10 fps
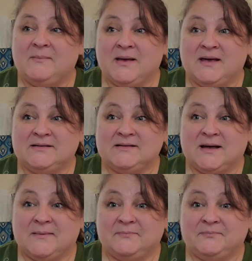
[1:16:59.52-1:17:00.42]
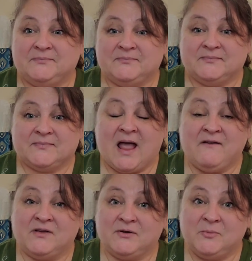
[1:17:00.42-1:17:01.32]
But um, I
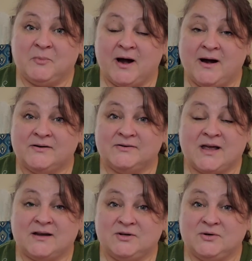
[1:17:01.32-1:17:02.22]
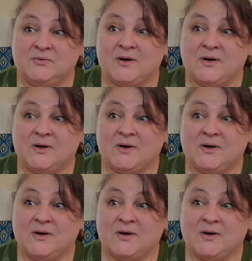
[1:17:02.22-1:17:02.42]
feel your prayers. I do.